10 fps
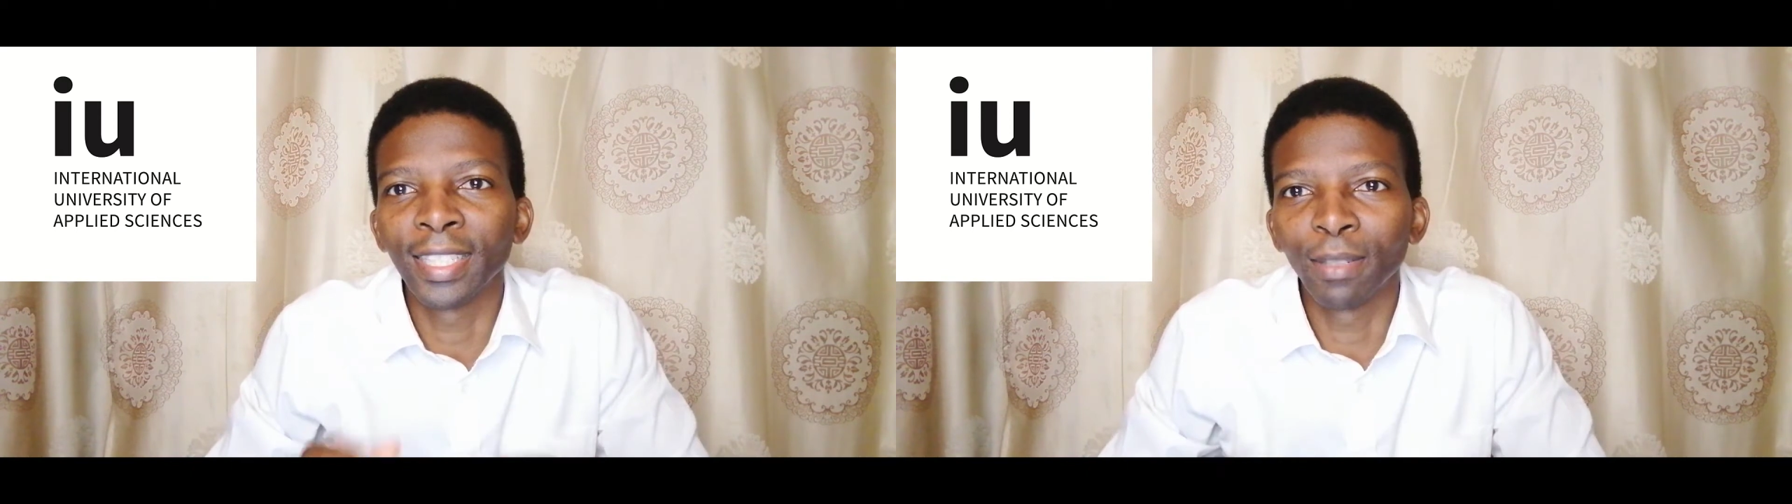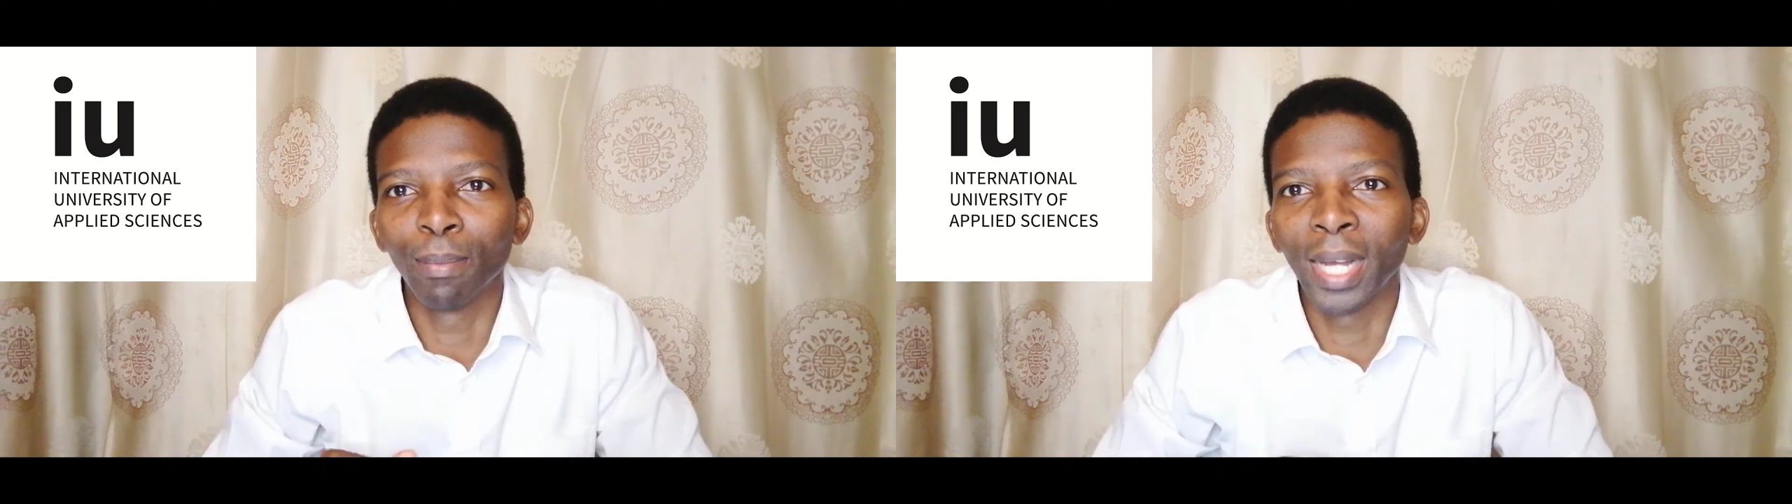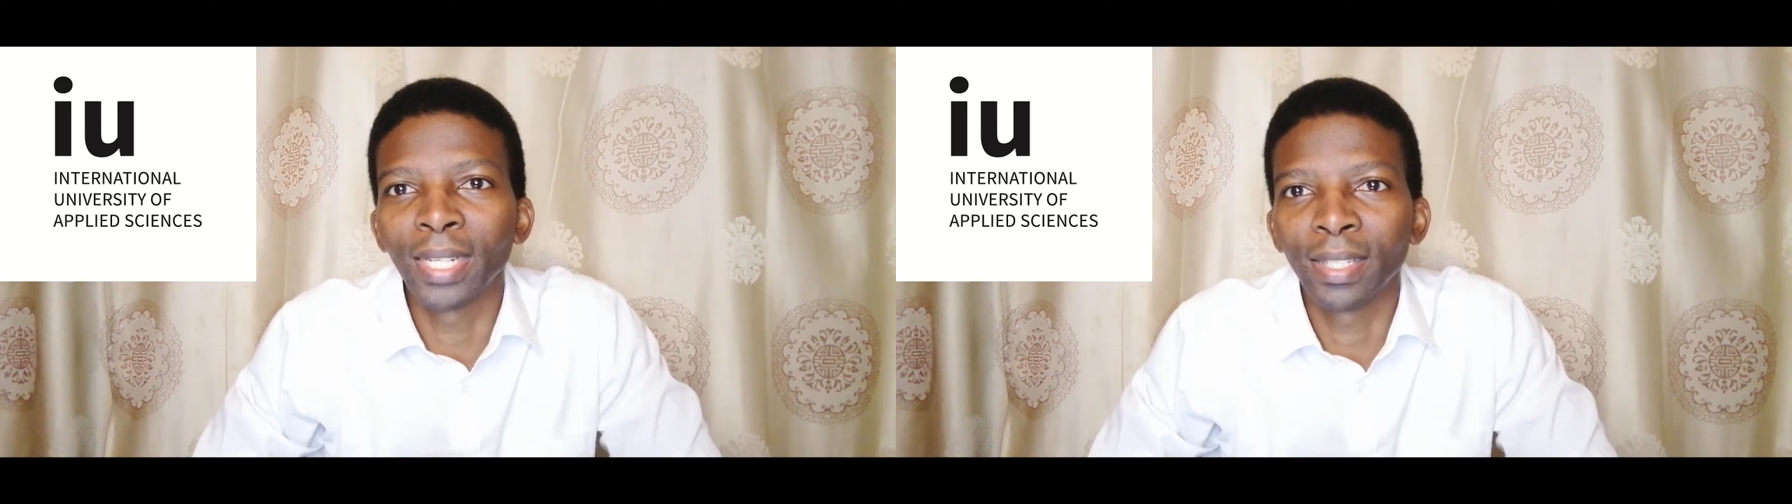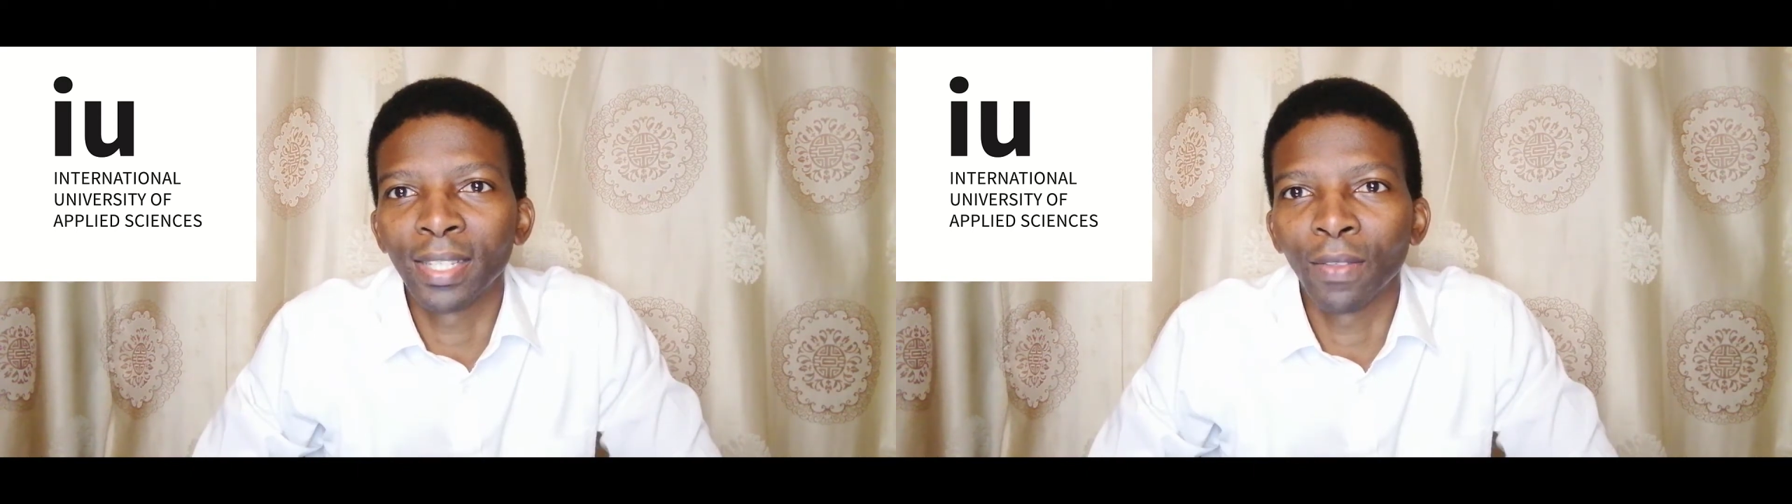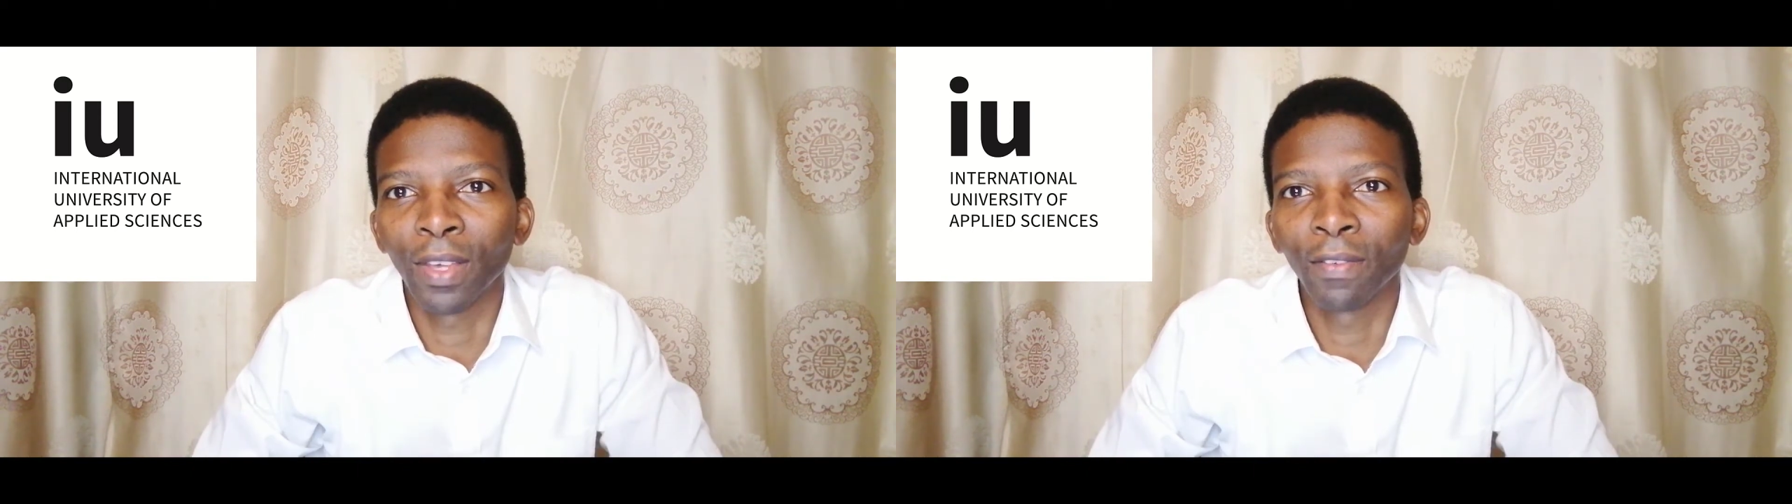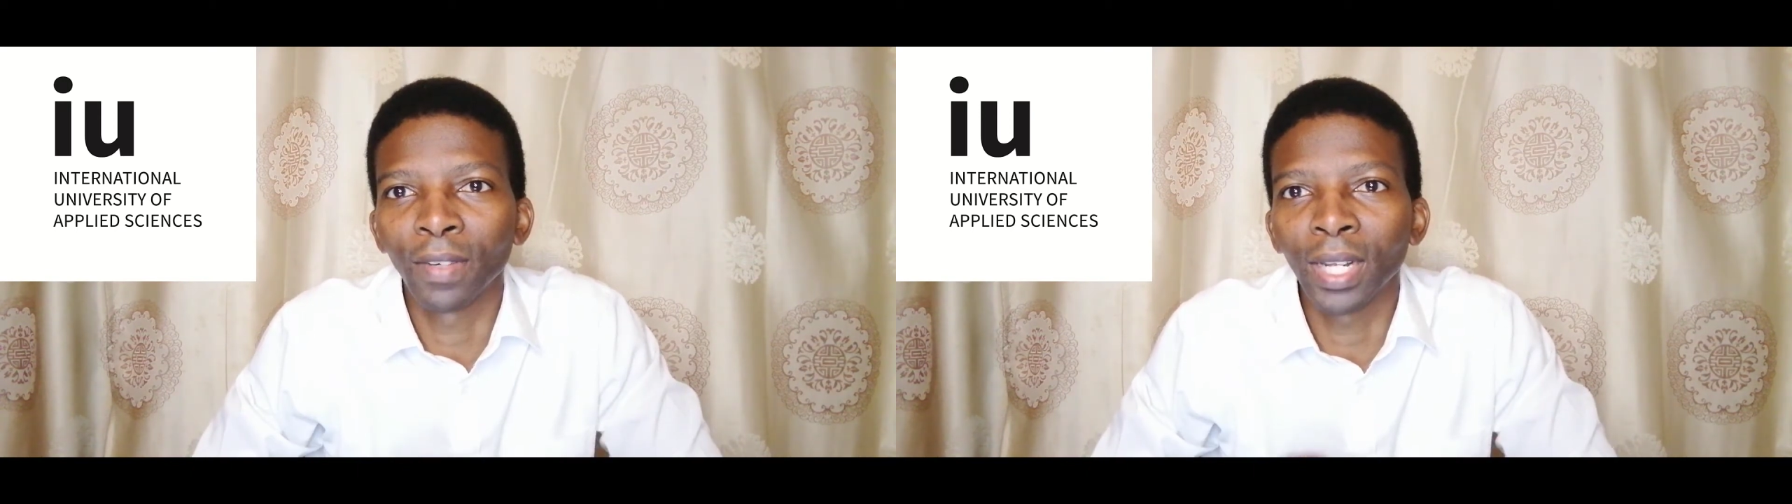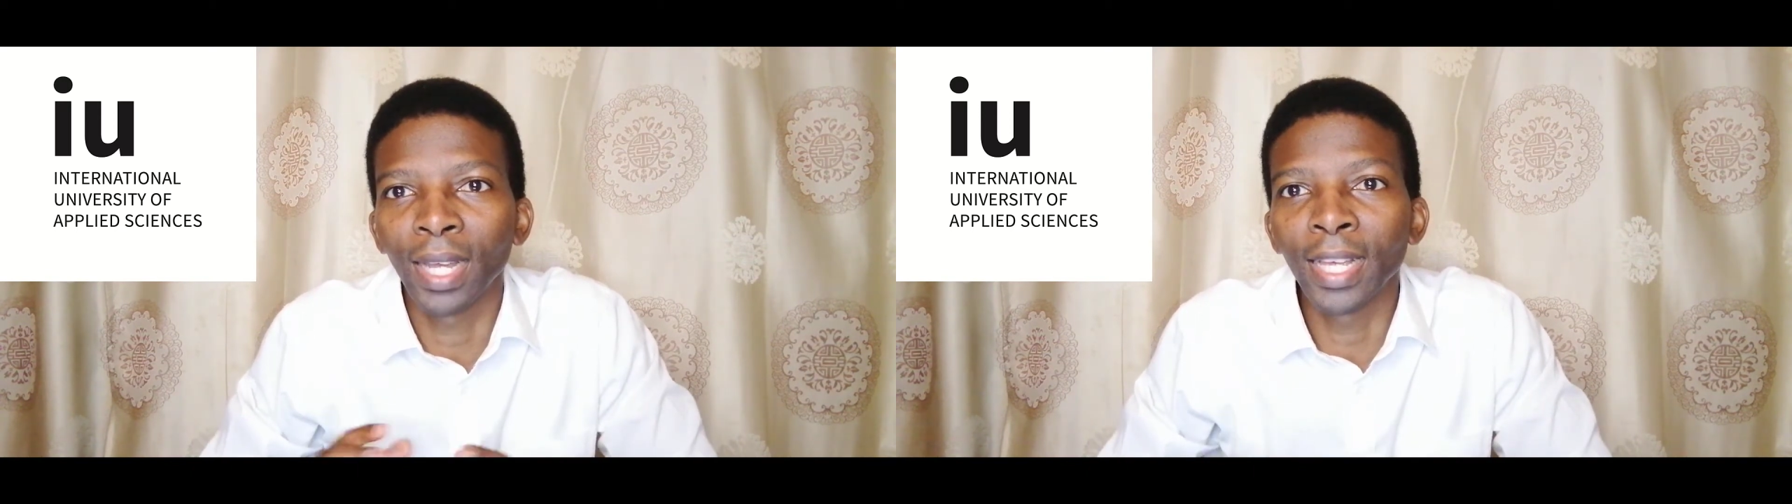demand in South Africa